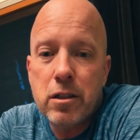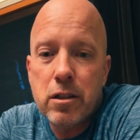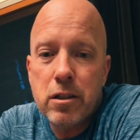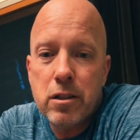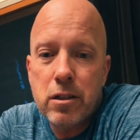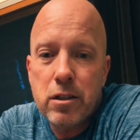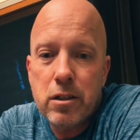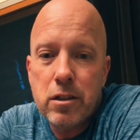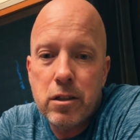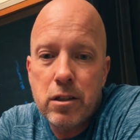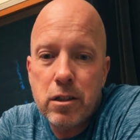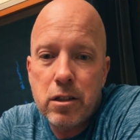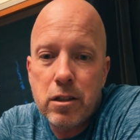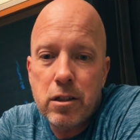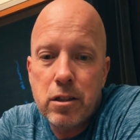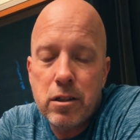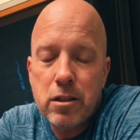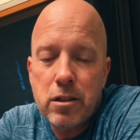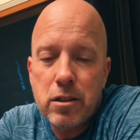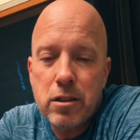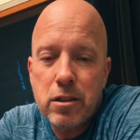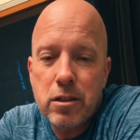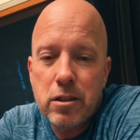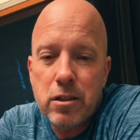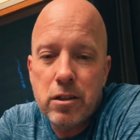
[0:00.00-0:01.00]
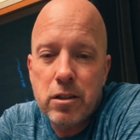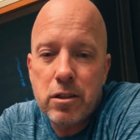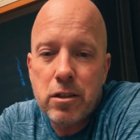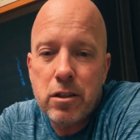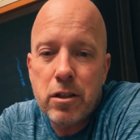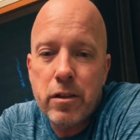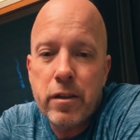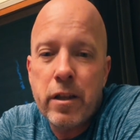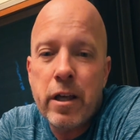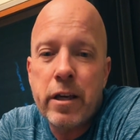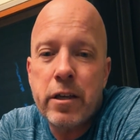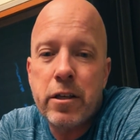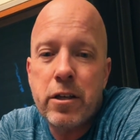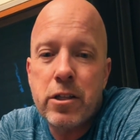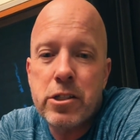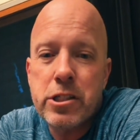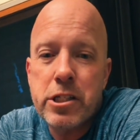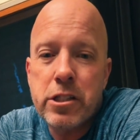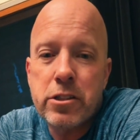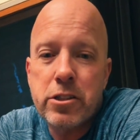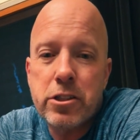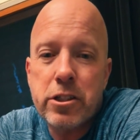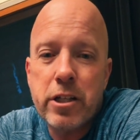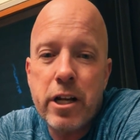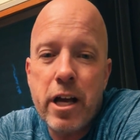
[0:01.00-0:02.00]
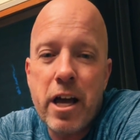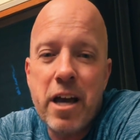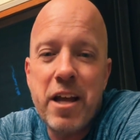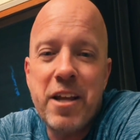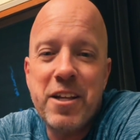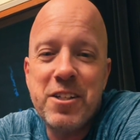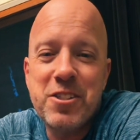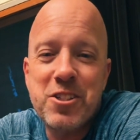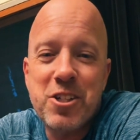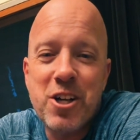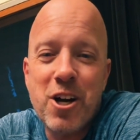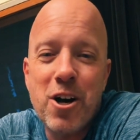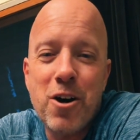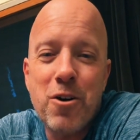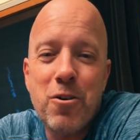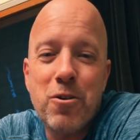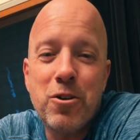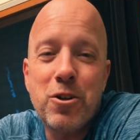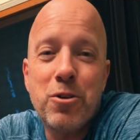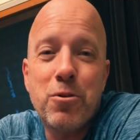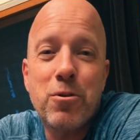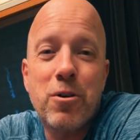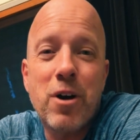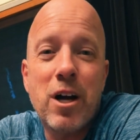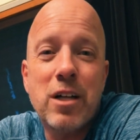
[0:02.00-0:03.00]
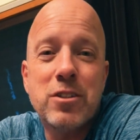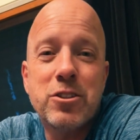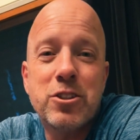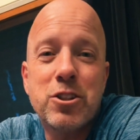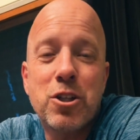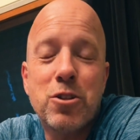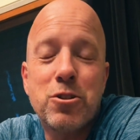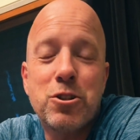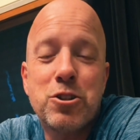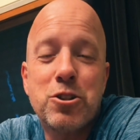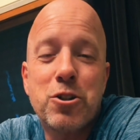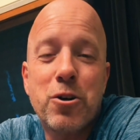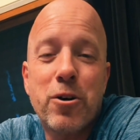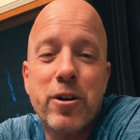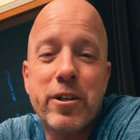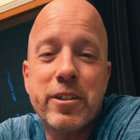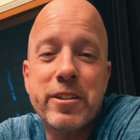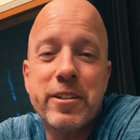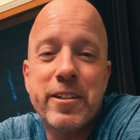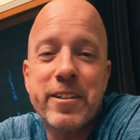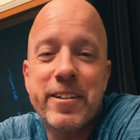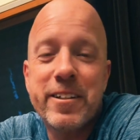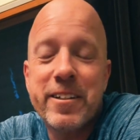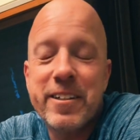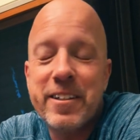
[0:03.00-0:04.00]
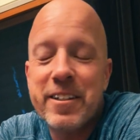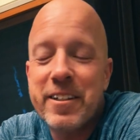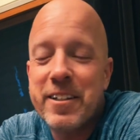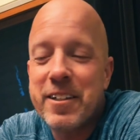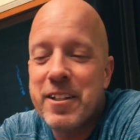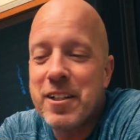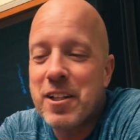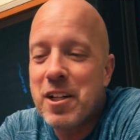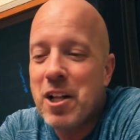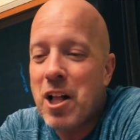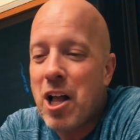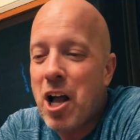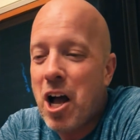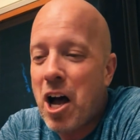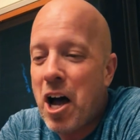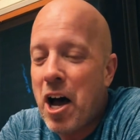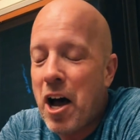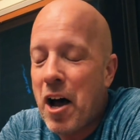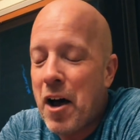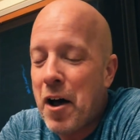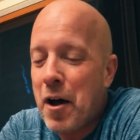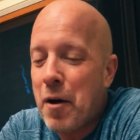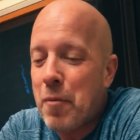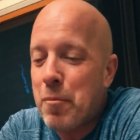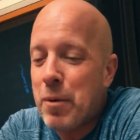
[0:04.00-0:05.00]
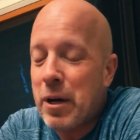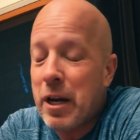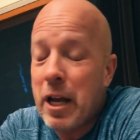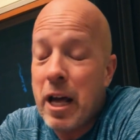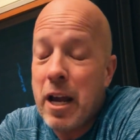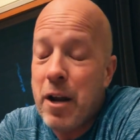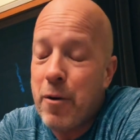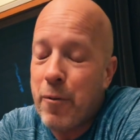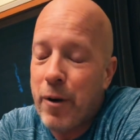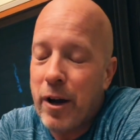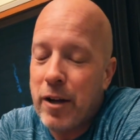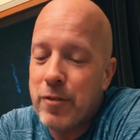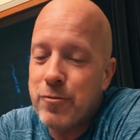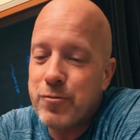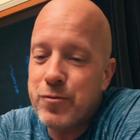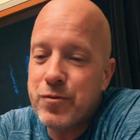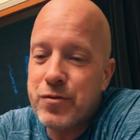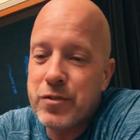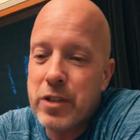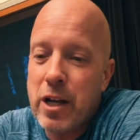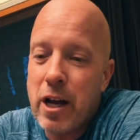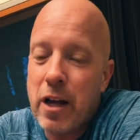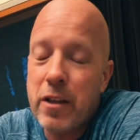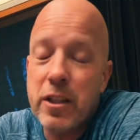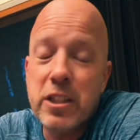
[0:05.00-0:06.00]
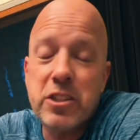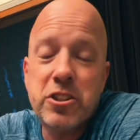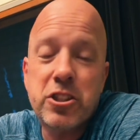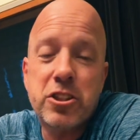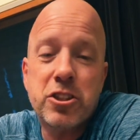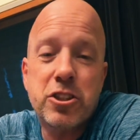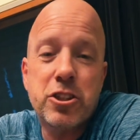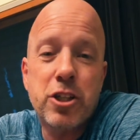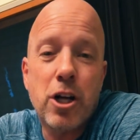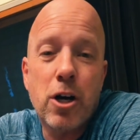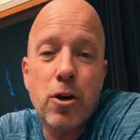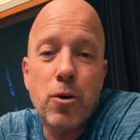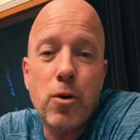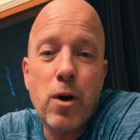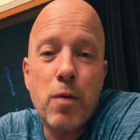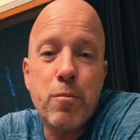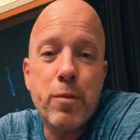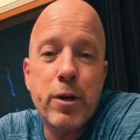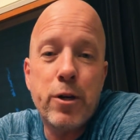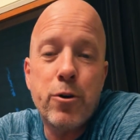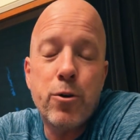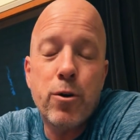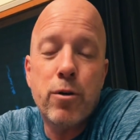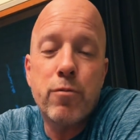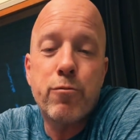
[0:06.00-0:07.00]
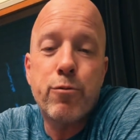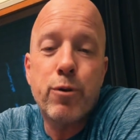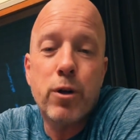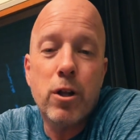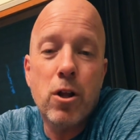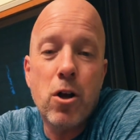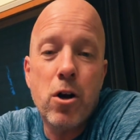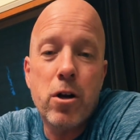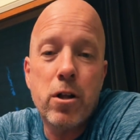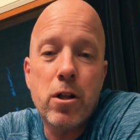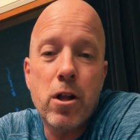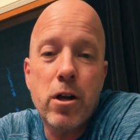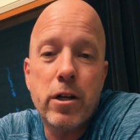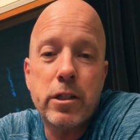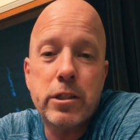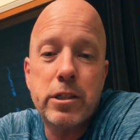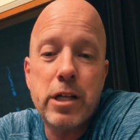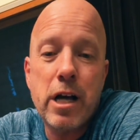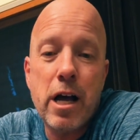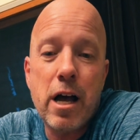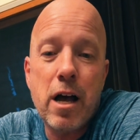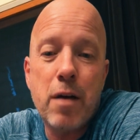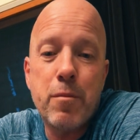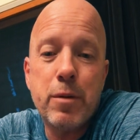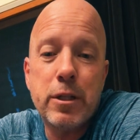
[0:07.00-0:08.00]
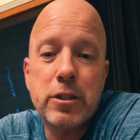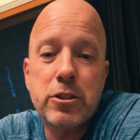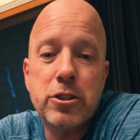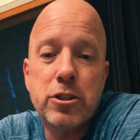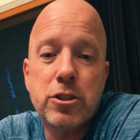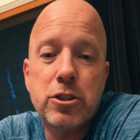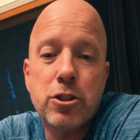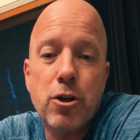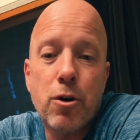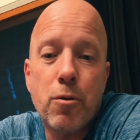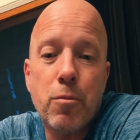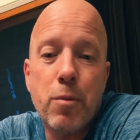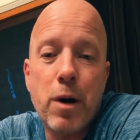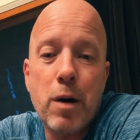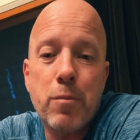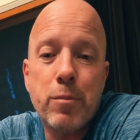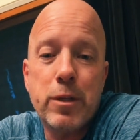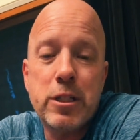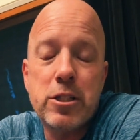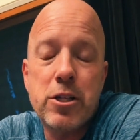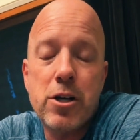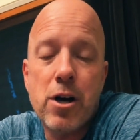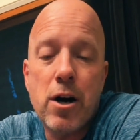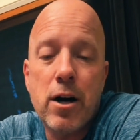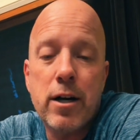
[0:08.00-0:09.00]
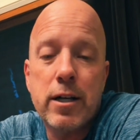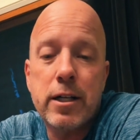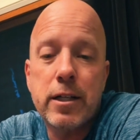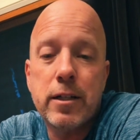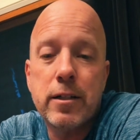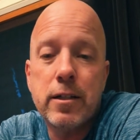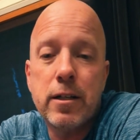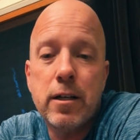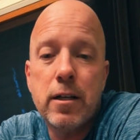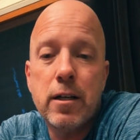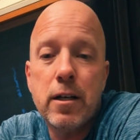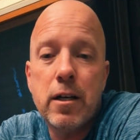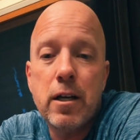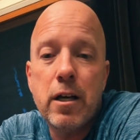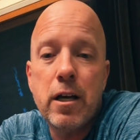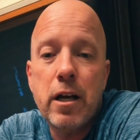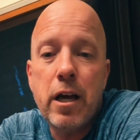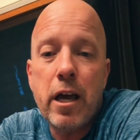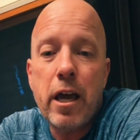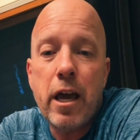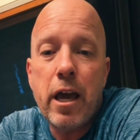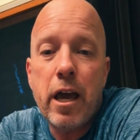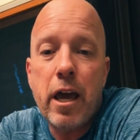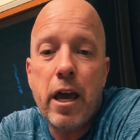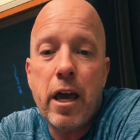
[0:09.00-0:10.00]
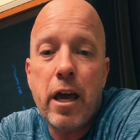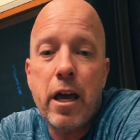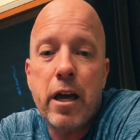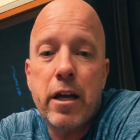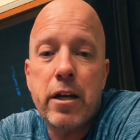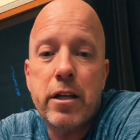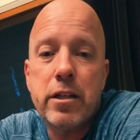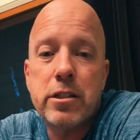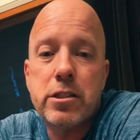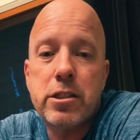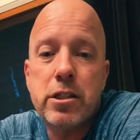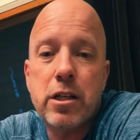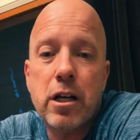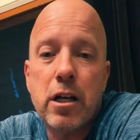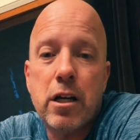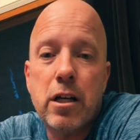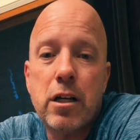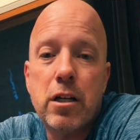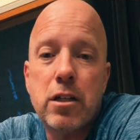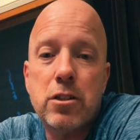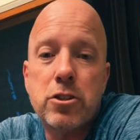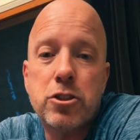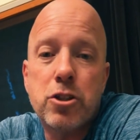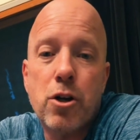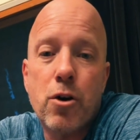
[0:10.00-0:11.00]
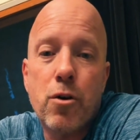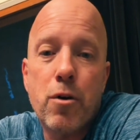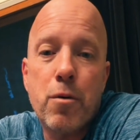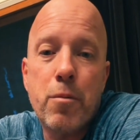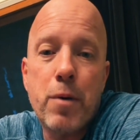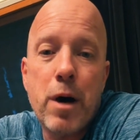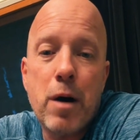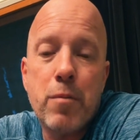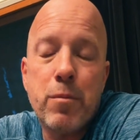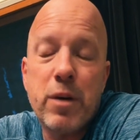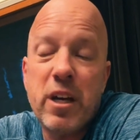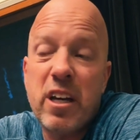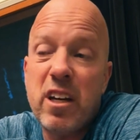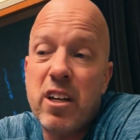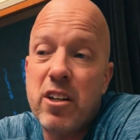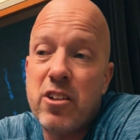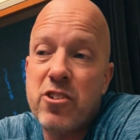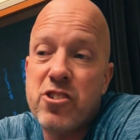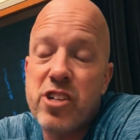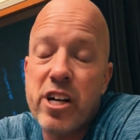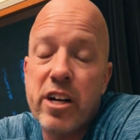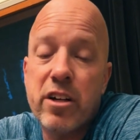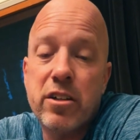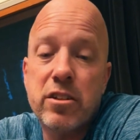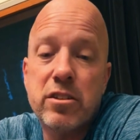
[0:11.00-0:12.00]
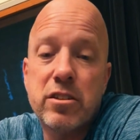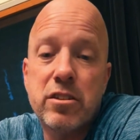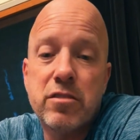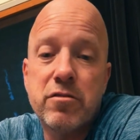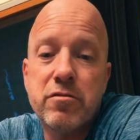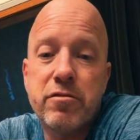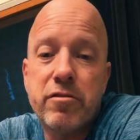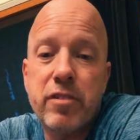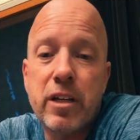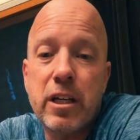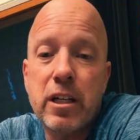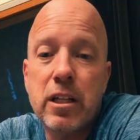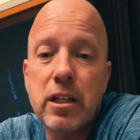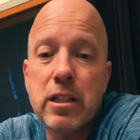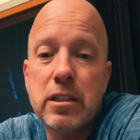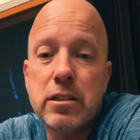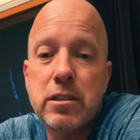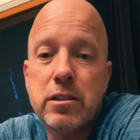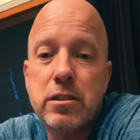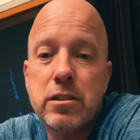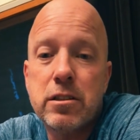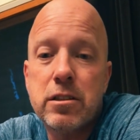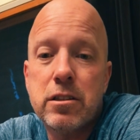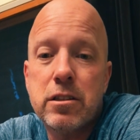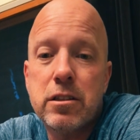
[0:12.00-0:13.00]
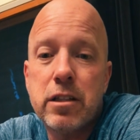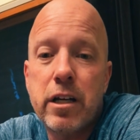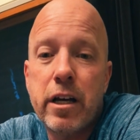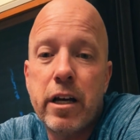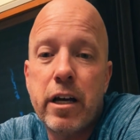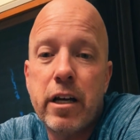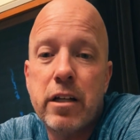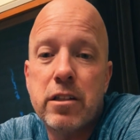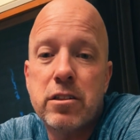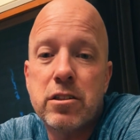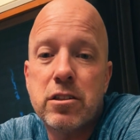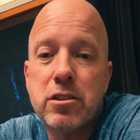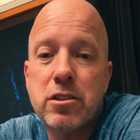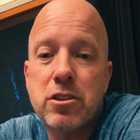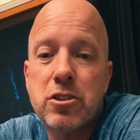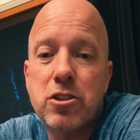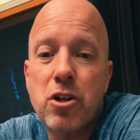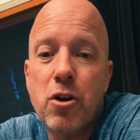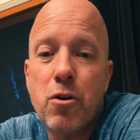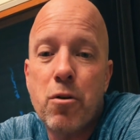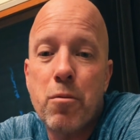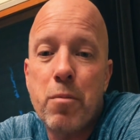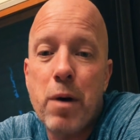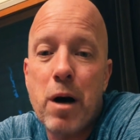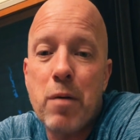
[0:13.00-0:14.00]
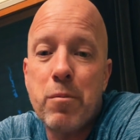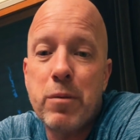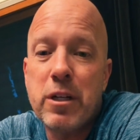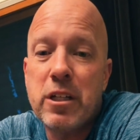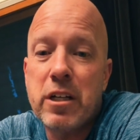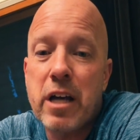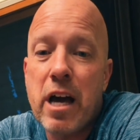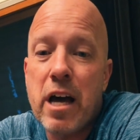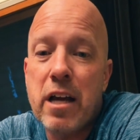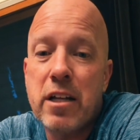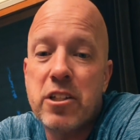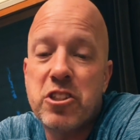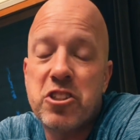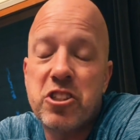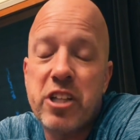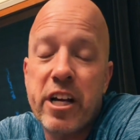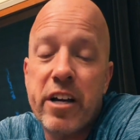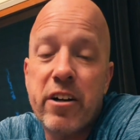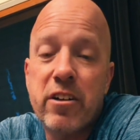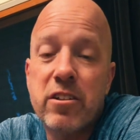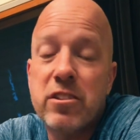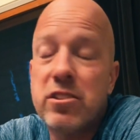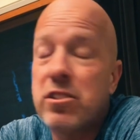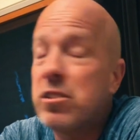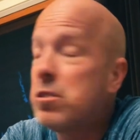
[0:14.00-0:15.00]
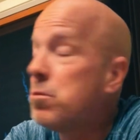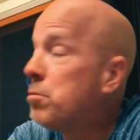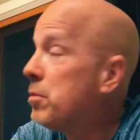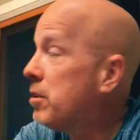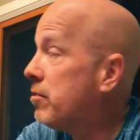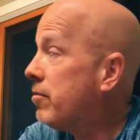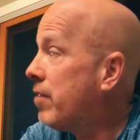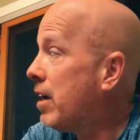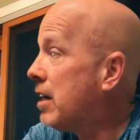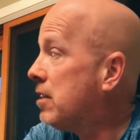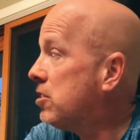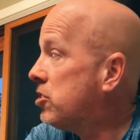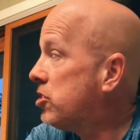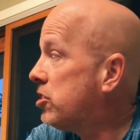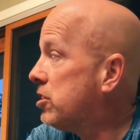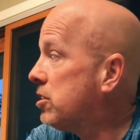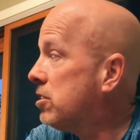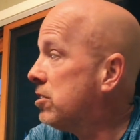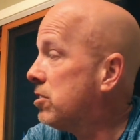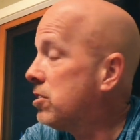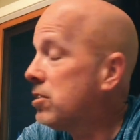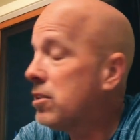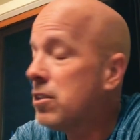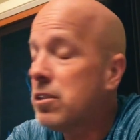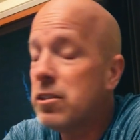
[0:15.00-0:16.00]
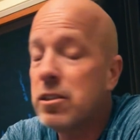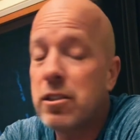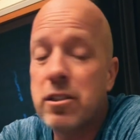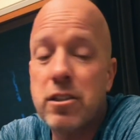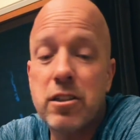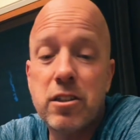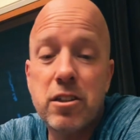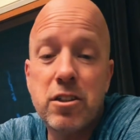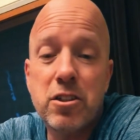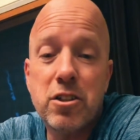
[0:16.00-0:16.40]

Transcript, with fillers: Yeah. Thank you, Cincinnati Joe. You were on so short. Uh, but anyway, uh, this is a show I've been doing for a long, long time, and it's a show about me talking, and it's a show about me sharing some feelings, and it's a show about me kind of sharing some adventures.